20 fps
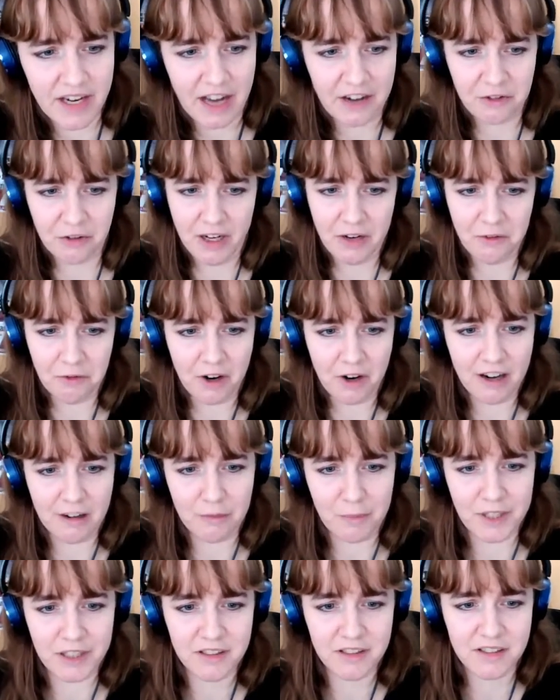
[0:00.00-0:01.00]
the natural
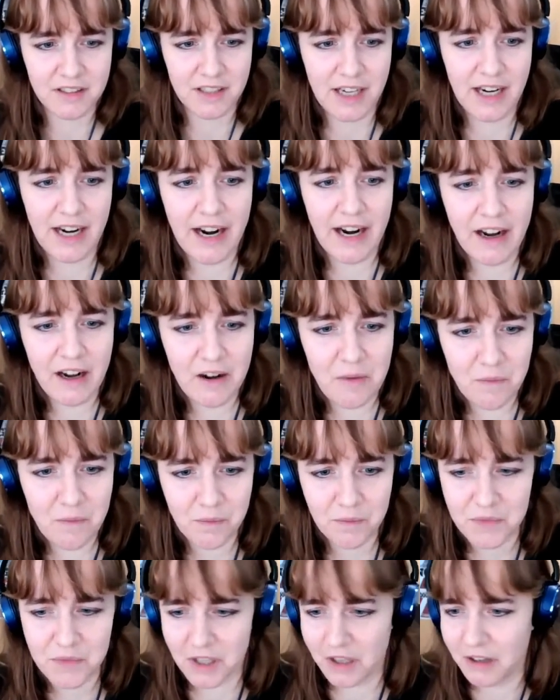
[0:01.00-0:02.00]
environment.
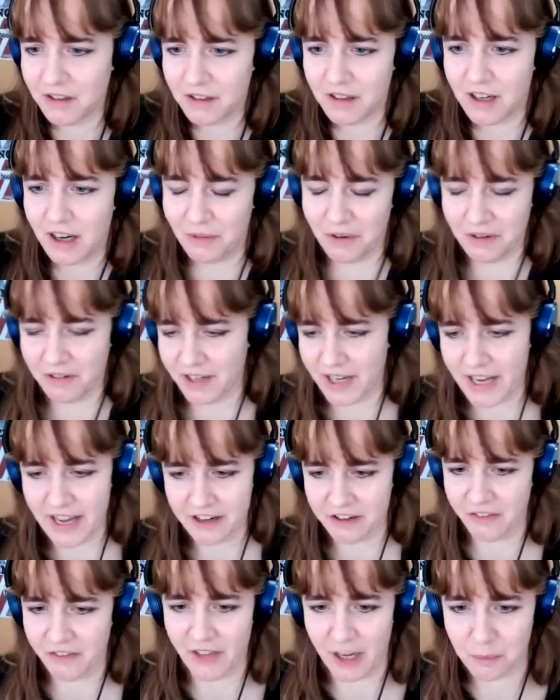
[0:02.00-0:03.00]
So I will
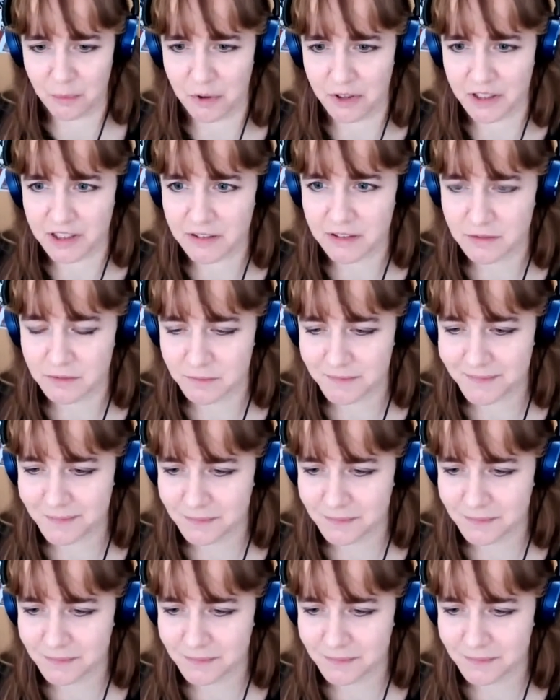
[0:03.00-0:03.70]
end on that point.